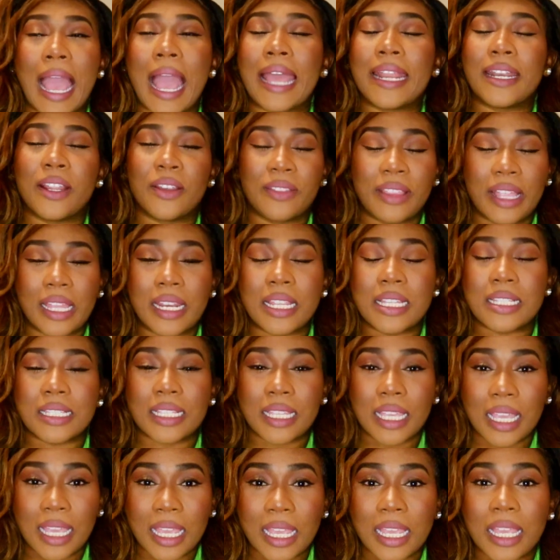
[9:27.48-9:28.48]
I know that he's a
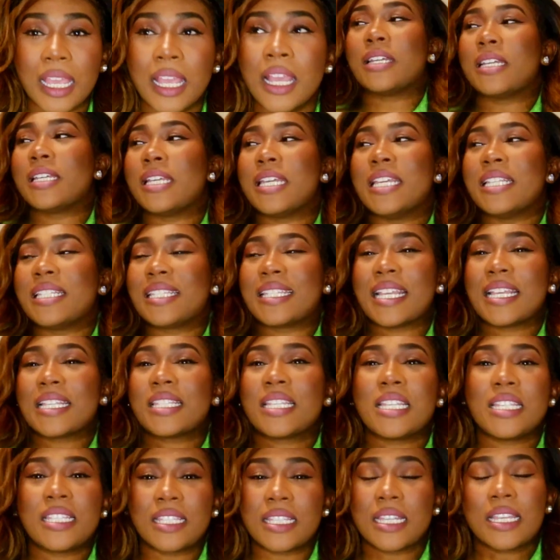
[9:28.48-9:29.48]
king. He says
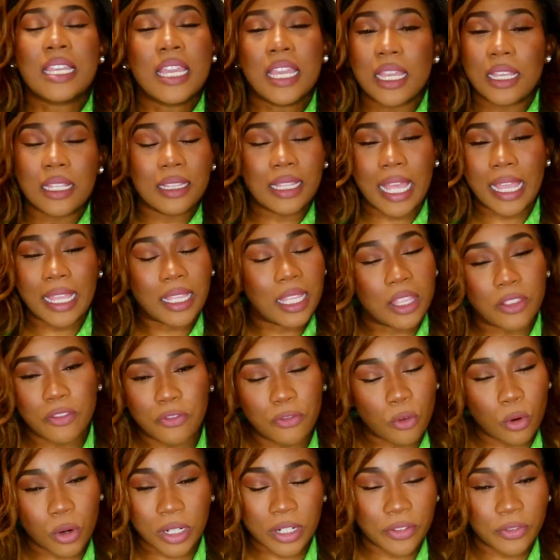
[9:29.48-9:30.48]
he's the king like in
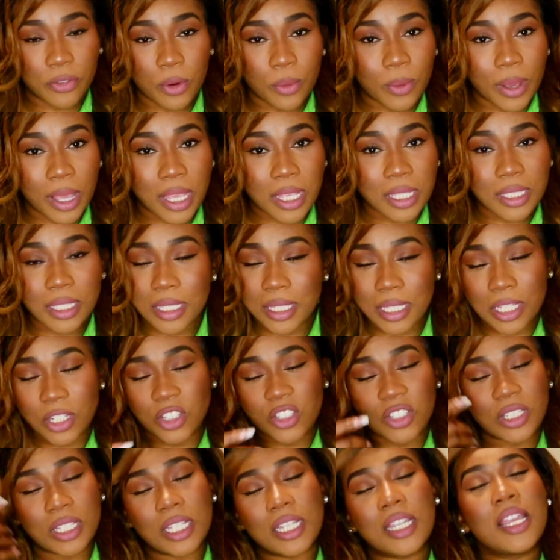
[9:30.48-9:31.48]
4 different ways,
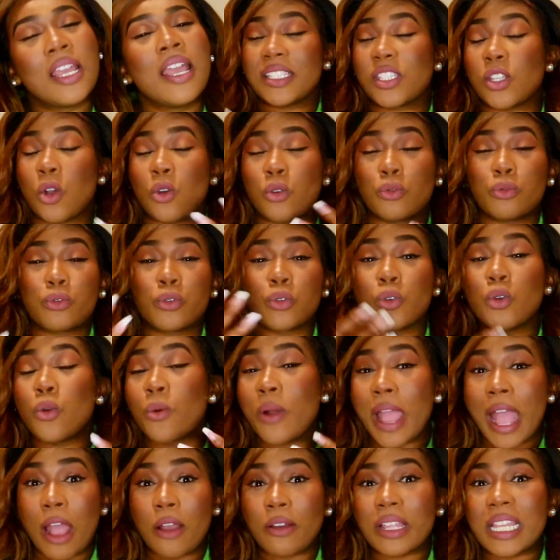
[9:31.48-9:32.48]
essentially. So
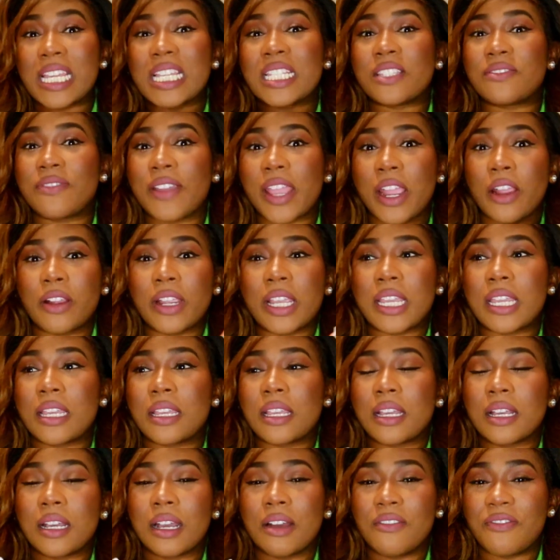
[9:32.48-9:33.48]
throughout, he's
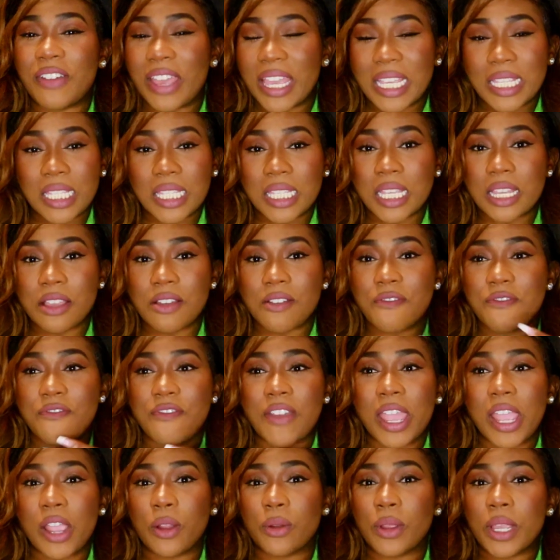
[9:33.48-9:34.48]
very evasive,
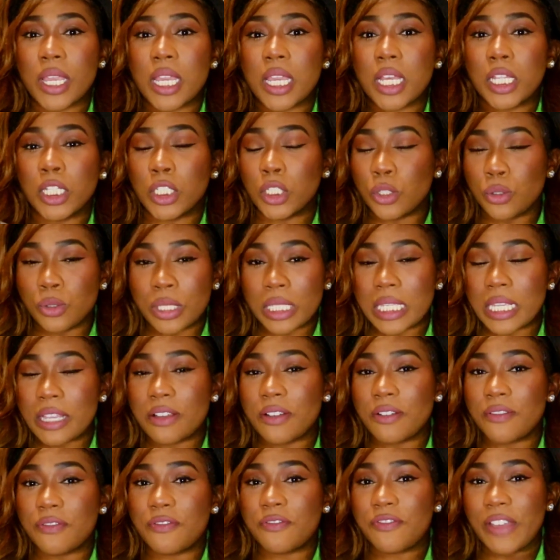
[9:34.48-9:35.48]
very
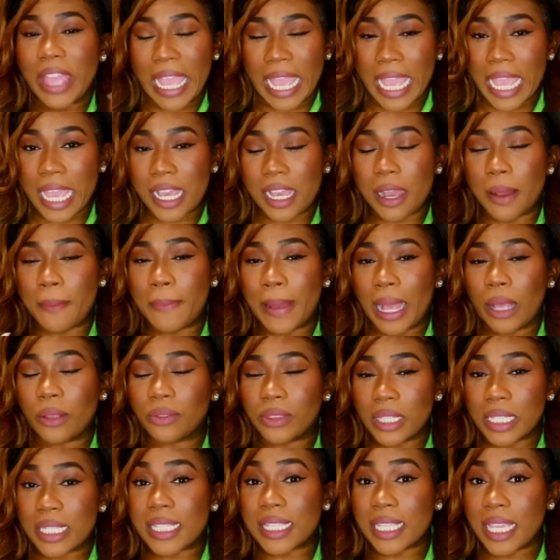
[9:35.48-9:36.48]
elusive, vague
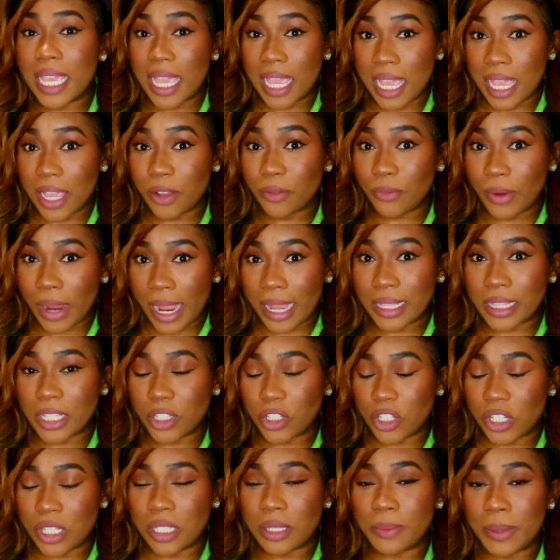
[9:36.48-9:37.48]
about this king, right, that
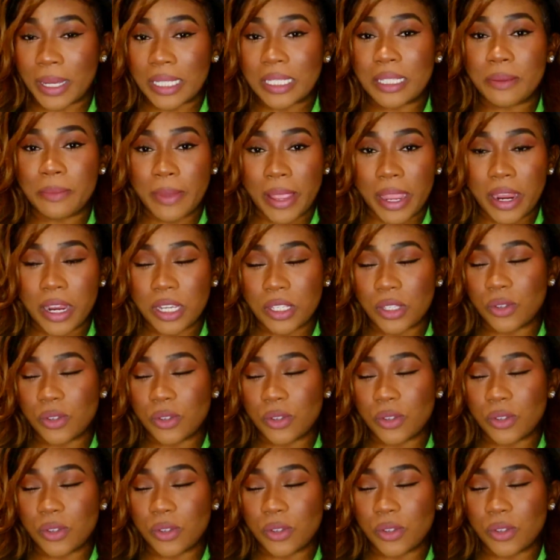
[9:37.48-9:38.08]
she's about to marry.